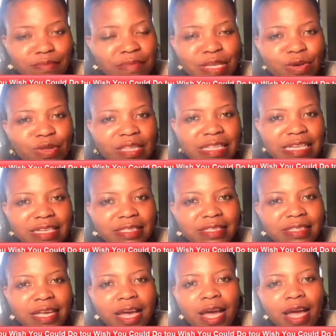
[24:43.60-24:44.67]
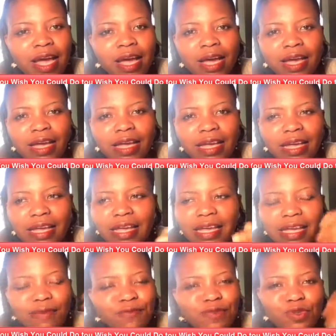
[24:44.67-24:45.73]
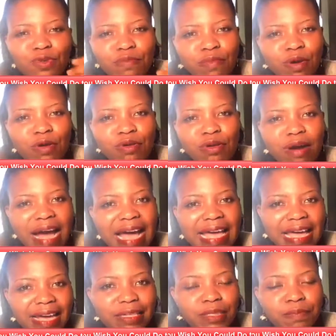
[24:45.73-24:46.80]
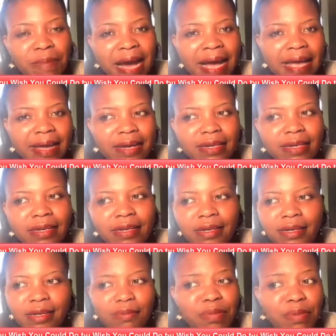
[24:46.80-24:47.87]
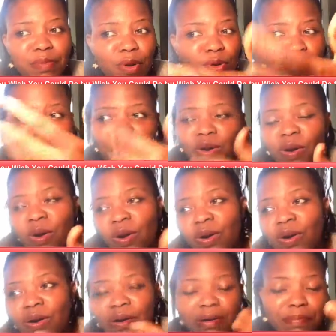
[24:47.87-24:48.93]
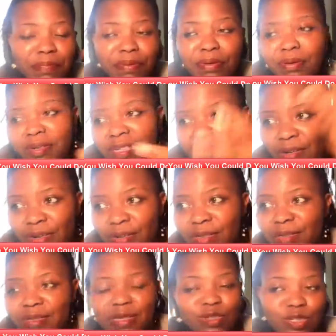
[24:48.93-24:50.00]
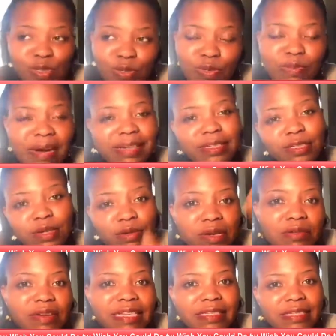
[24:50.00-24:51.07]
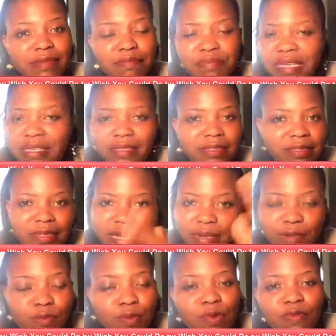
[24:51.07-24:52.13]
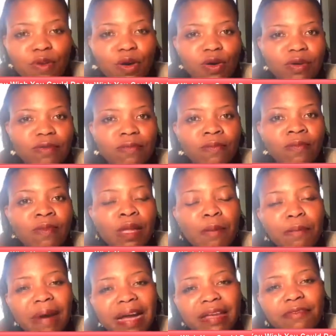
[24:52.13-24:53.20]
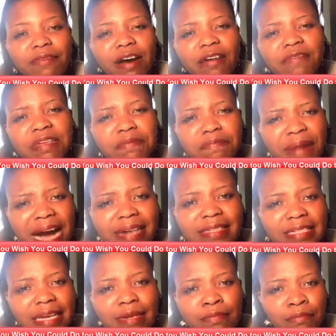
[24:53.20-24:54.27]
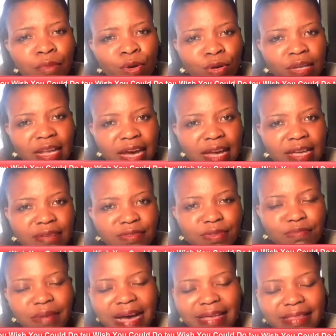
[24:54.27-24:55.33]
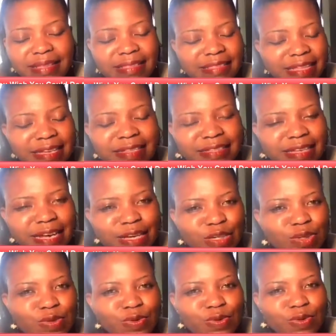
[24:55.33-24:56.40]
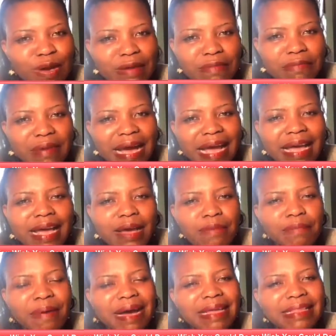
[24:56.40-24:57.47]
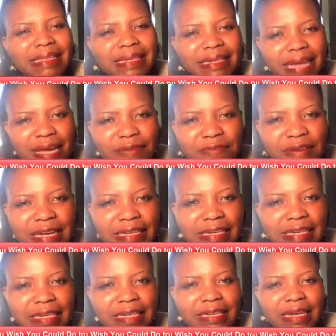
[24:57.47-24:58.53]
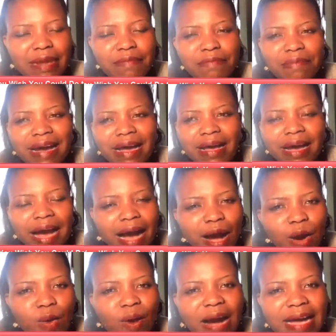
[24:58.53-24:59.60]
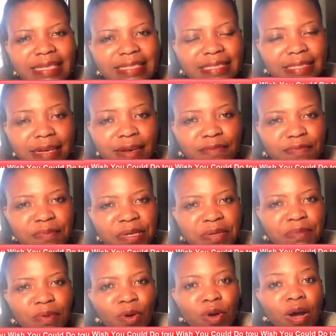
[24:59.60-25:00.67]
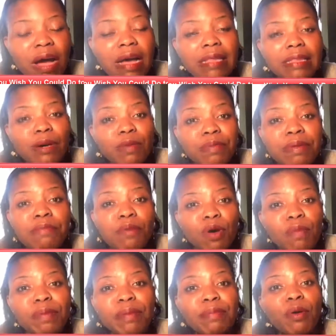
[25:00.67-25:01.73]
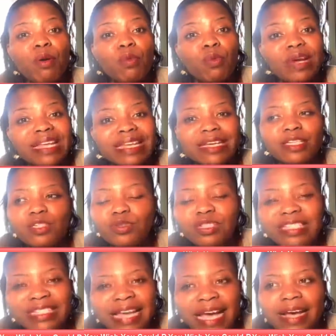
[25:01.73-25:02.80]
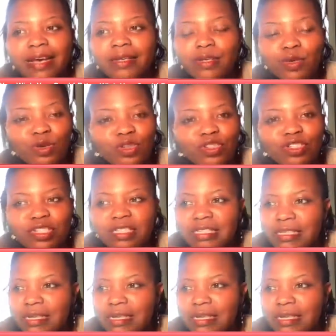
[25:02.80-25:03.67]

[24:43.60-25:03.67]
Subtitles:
on this, if tomorrow I expired, people would go, oh, poor, oh, too bad, sorry, rest in peace, and move on. But if I've impacted more lives by the things I do and by the life I lead and by how I serve people, there'll be more people willing to take not just